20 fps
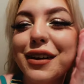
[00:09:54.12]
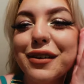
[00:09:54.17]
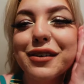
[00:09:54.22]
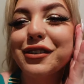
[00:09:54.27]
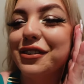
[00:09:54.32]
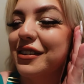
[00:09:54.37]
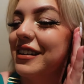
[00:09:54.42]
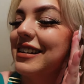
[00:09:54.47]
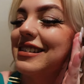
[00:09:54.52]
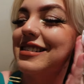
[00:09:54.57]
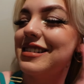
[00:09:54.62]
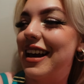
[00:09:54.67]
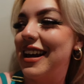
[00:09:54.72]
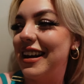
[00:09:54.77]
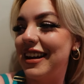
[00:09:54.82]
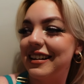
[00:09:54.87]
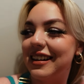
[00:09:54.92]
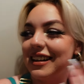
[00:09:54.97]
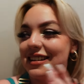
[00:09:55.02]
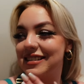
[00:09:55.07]
that was really
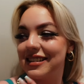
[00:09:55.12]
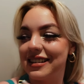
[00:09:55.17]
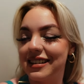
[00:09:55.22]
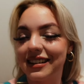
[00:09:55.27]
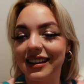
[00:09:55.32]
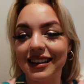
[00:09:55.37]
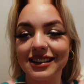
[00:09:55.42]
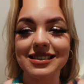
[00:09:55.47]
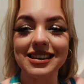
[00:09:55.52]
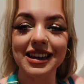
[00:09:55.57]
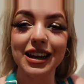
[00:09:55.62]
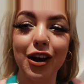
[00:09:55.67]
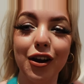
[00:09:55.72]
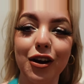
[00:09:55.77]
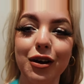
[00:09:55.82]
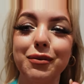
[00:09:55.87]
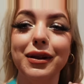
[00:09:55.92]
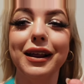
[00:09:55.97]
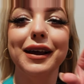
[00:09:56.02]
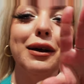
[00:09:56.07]
exciting, like, to, like, see her
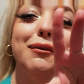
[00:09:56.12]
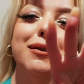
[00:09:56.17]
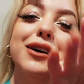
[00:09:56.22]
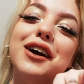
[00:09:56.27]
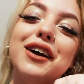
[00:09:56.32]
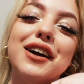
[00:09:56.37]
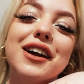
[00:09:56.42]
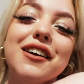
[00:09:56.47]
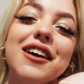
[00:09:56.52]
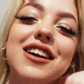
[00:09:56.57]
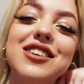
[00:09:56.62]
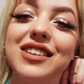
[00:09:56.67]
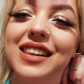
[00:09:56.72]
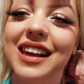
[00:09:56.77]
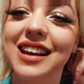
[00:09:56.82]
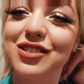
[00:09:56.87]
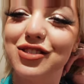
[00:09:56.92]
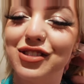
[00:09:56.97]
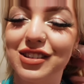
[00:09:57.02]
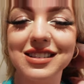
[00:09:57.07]
and be like, oh my god,
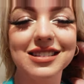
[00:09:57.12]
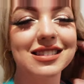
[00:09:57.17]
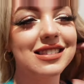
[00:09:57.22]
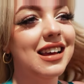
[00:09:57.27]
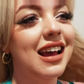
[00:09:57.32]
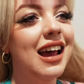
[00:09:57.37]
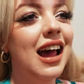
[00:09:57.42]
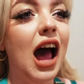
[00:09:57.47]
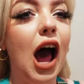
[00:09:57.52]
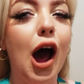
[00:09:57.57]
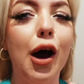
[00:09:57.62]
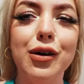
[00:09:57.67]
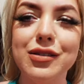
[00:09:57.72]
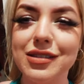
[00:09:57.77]
congratulations. I